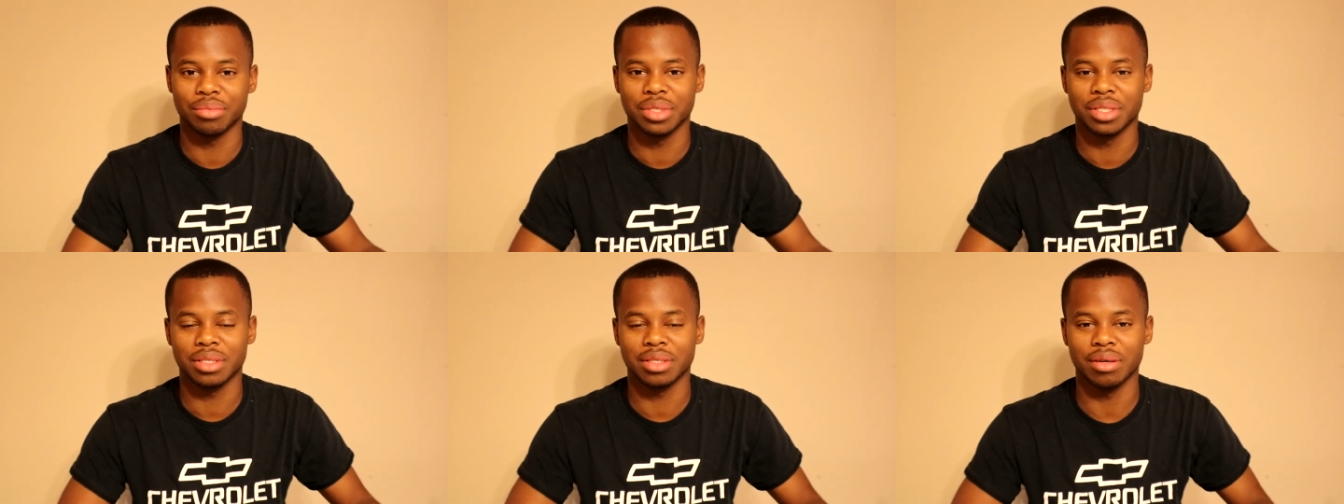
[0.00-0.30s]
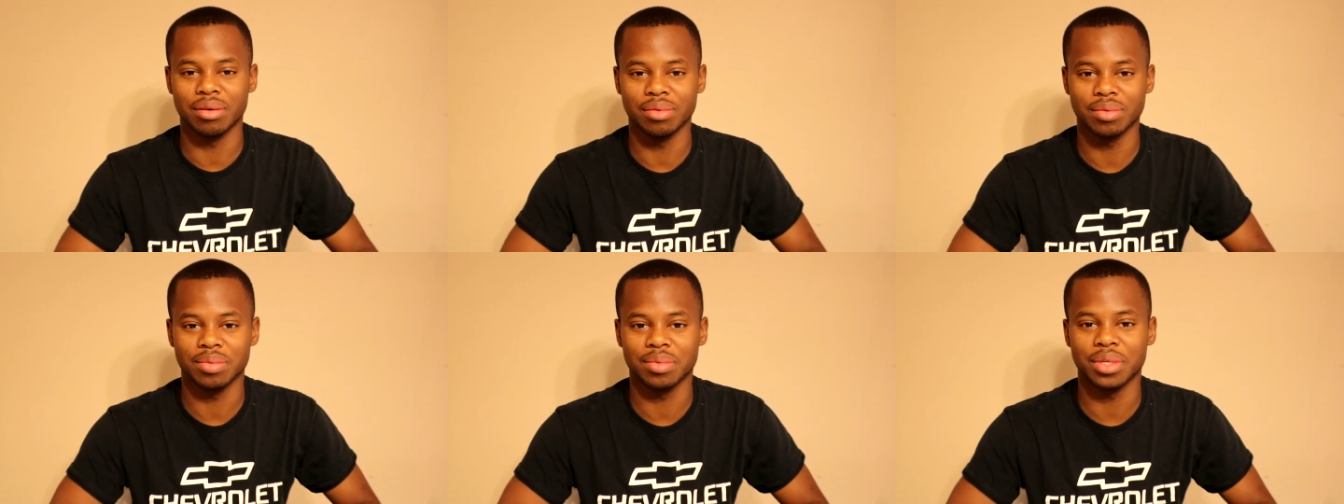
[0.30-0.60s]
it's
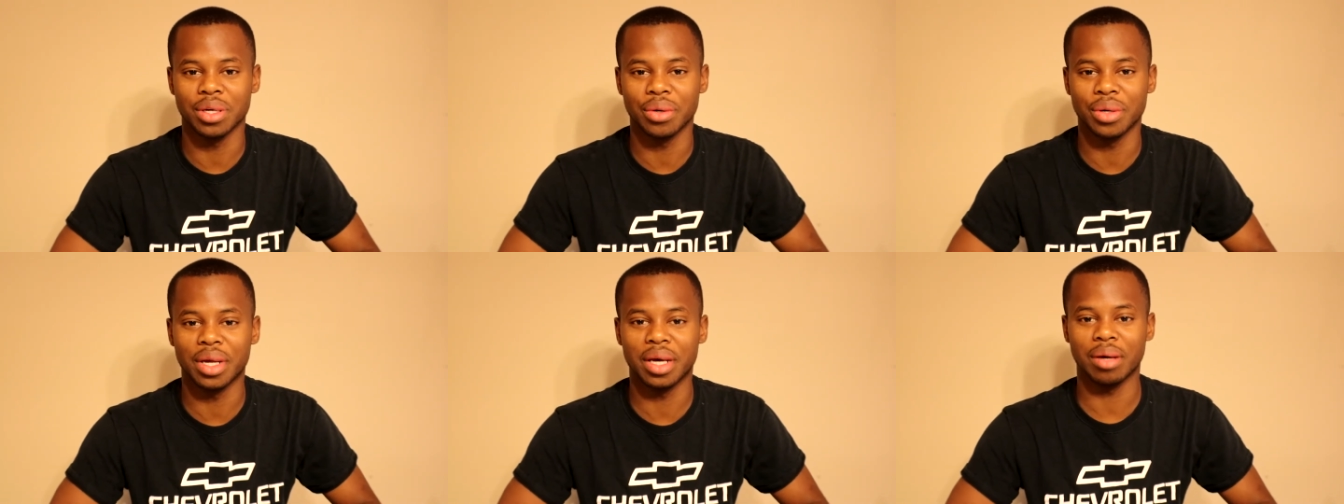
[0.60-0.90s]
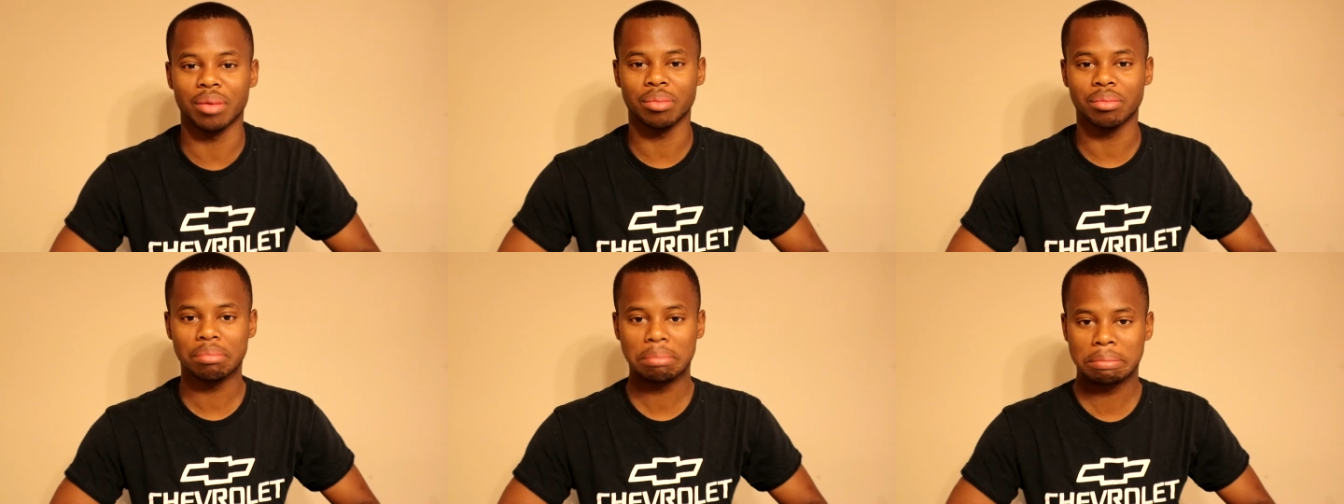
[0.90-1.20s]
going to turn
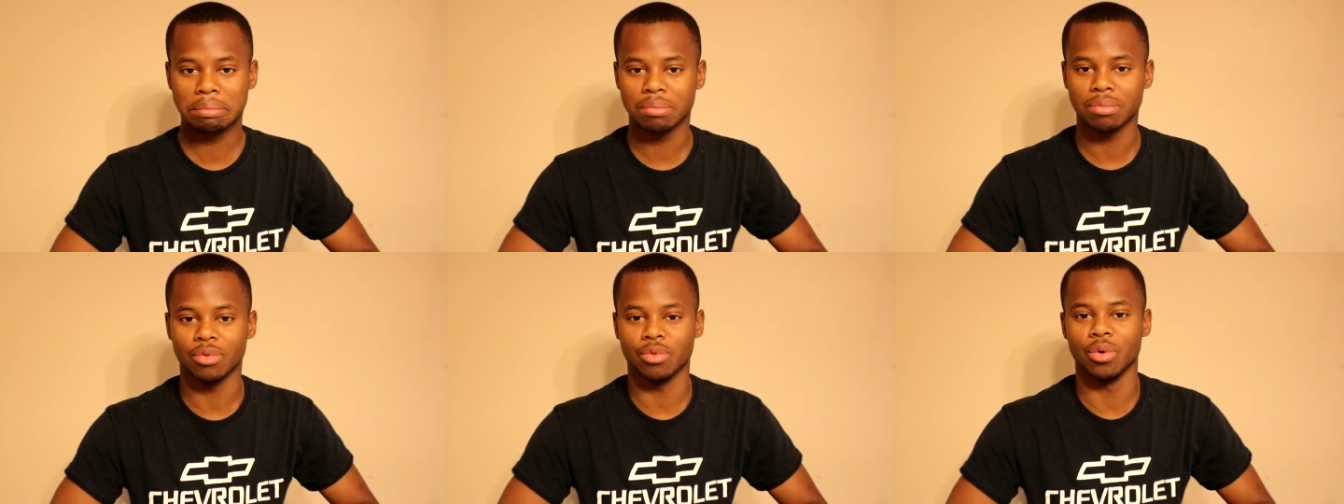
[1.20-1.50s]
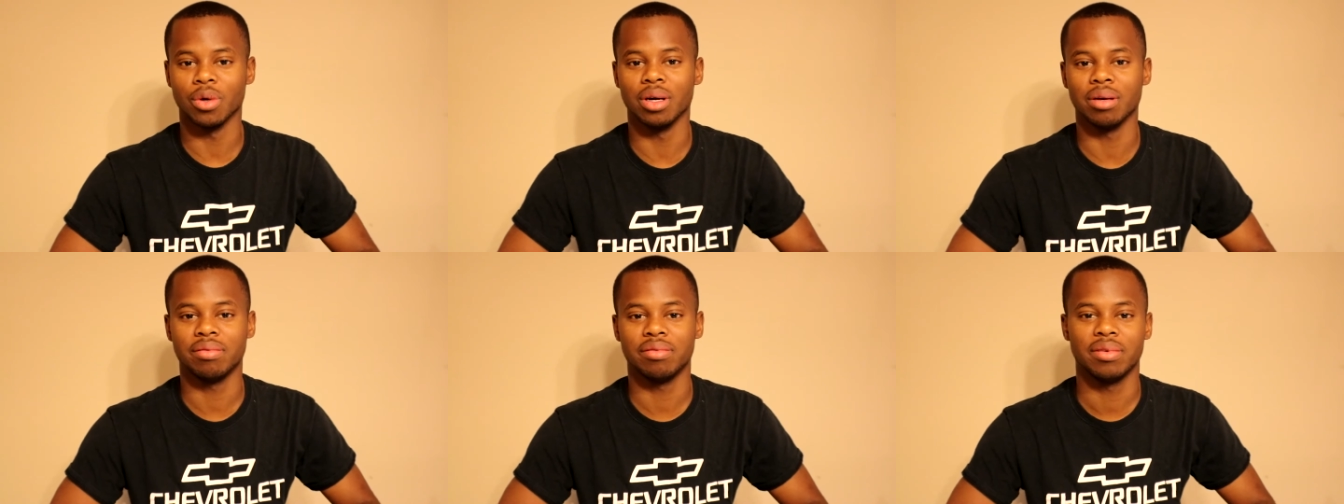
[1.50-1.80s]
out
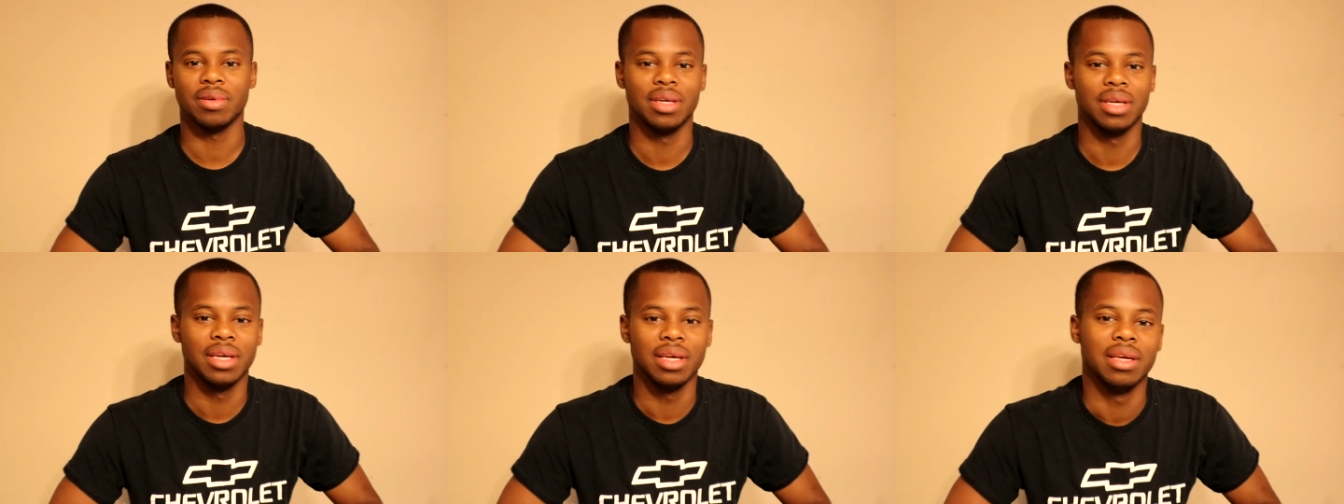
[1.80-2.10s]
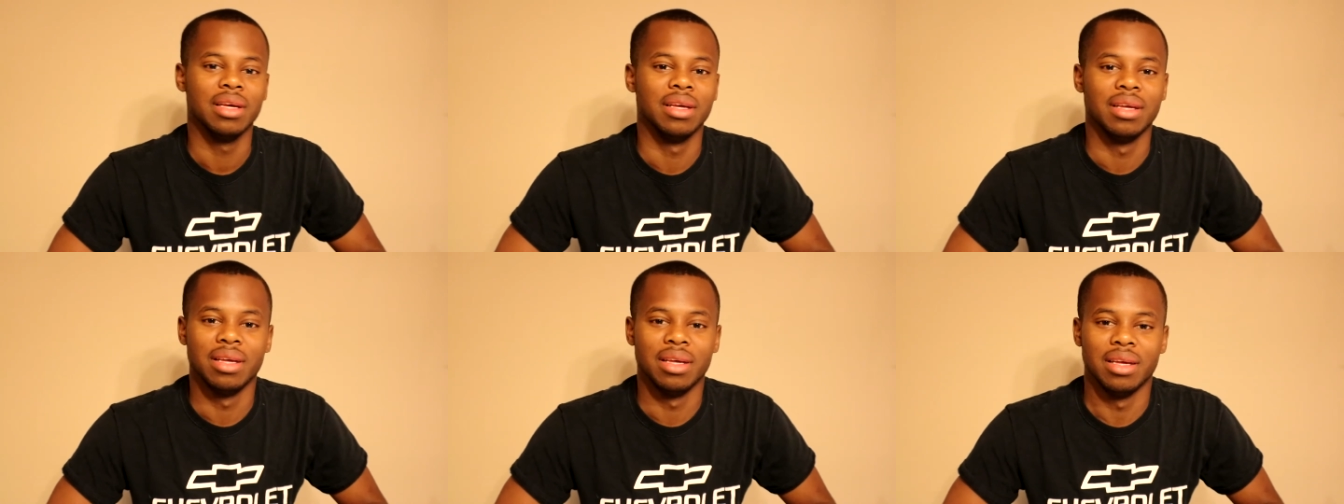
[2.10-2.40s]
rough.
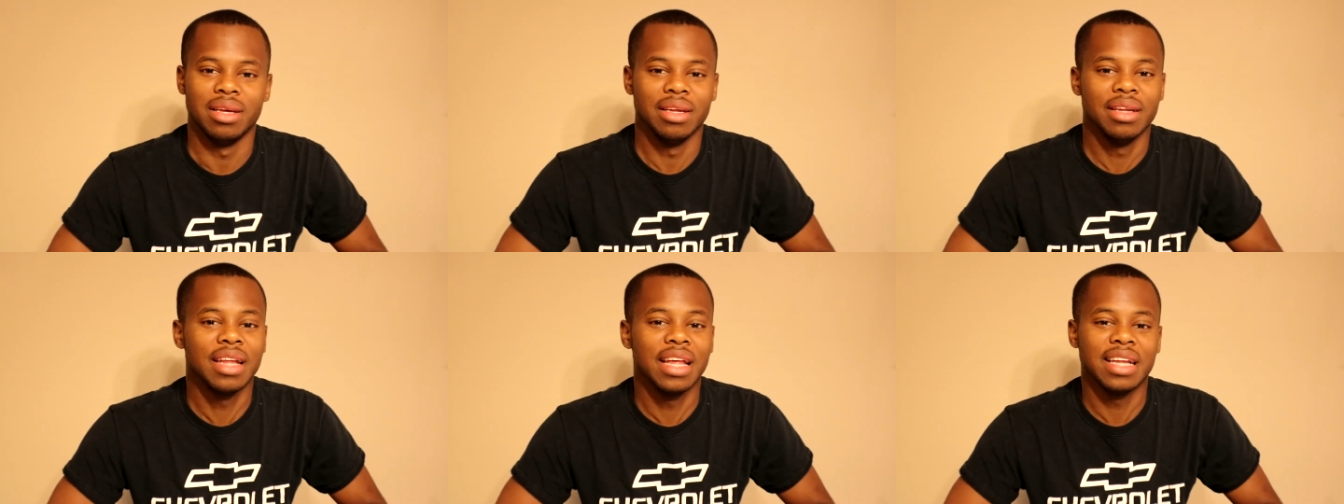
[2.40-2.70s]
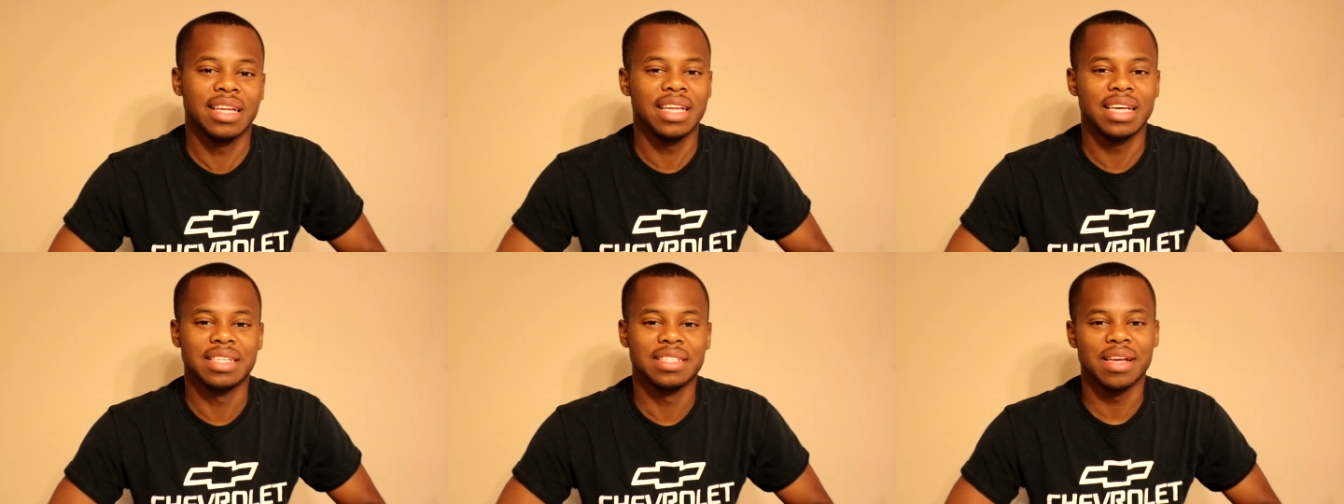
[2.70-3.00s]

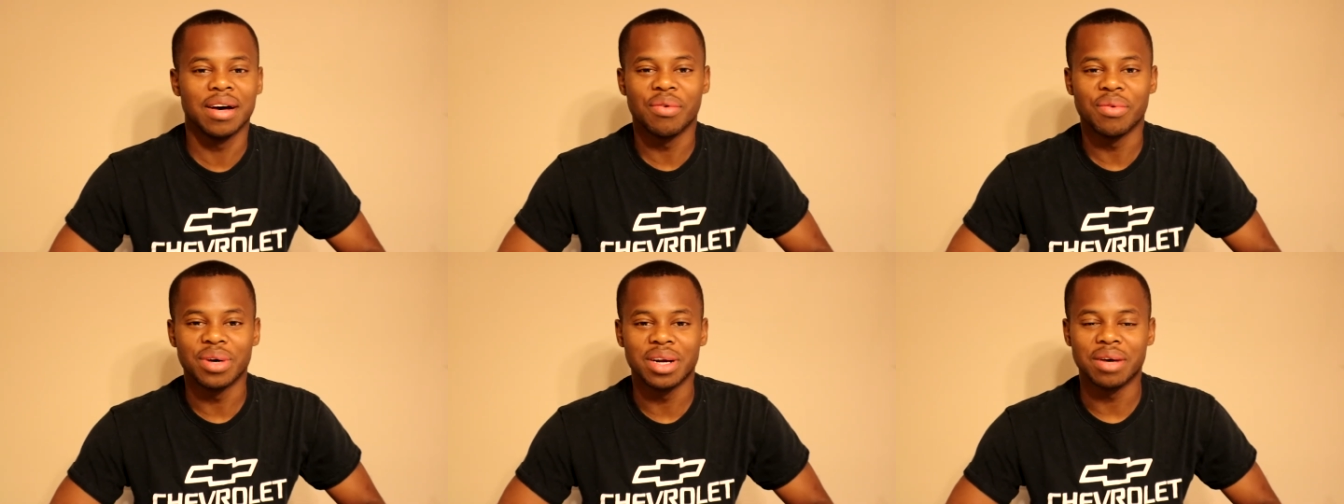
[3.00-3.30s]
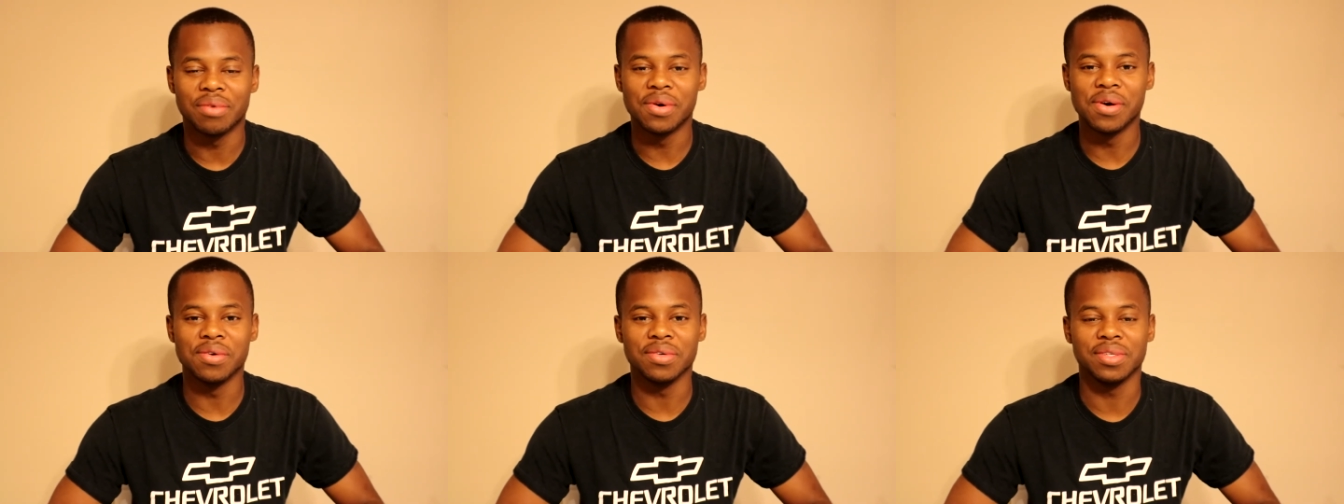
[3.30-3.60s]
That's not what
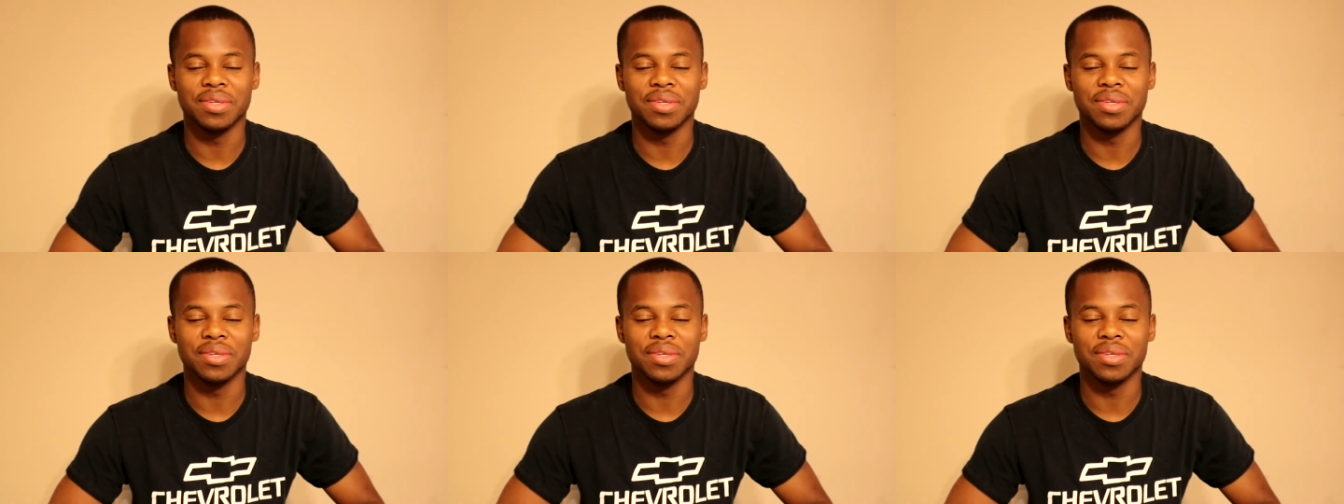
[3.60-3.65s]
I want.